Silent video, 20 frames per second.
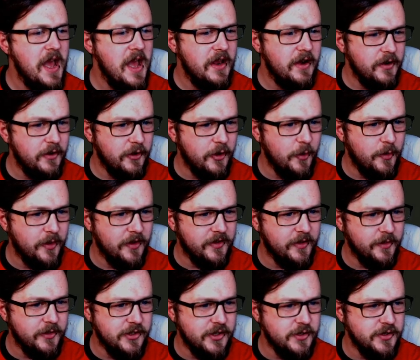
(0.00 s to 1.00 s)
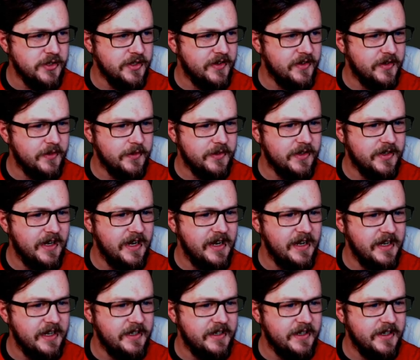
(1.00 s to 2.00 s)
another couple of substitutions.
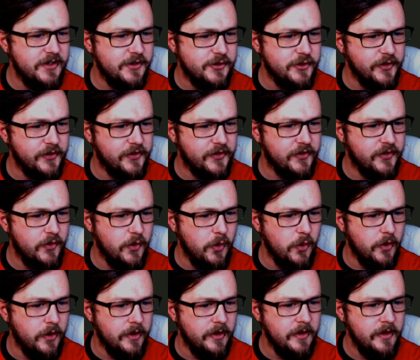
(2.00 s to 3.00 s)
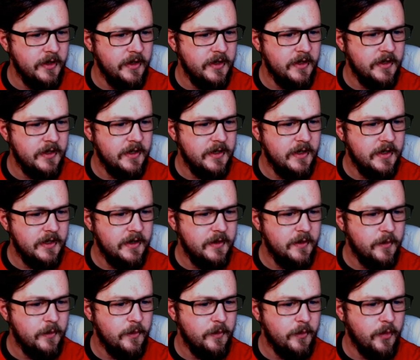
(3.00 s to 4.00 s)
Delaney did just score.
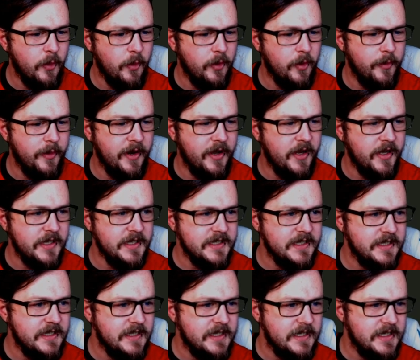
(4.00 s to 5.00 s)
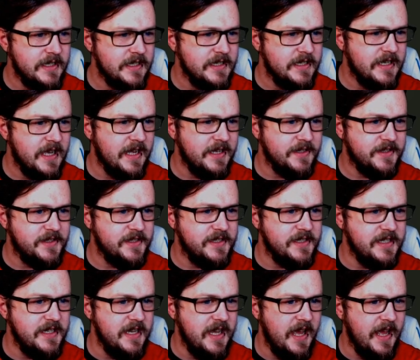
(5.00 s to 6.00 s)
We're going to bring on
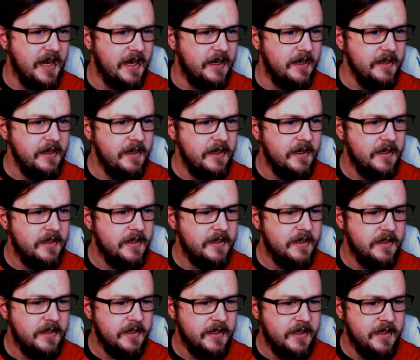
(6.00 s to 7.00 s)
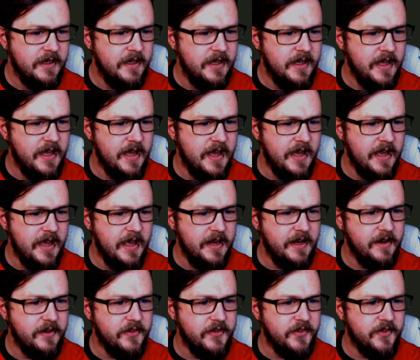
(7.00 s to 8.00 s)
Castiel.
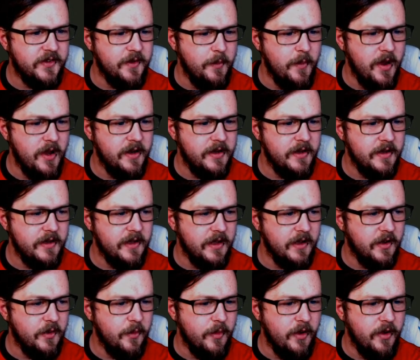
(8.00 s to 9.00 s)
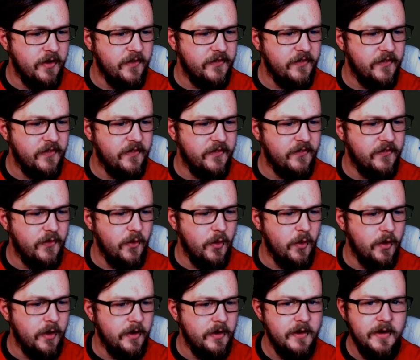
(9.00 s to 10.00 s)
And Simon can come off
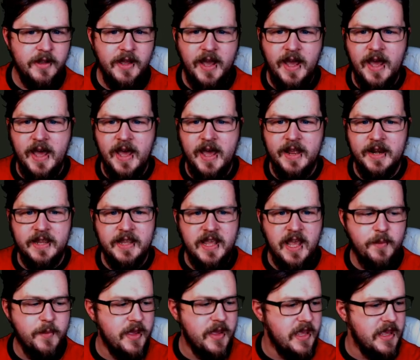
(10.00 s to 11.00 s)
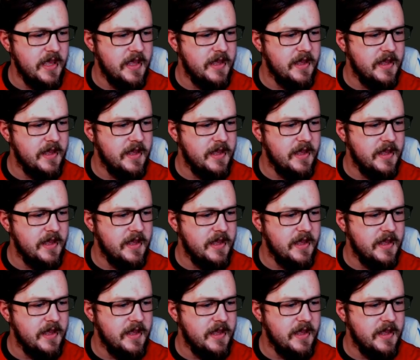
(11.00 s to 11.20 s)
for Adeyemi.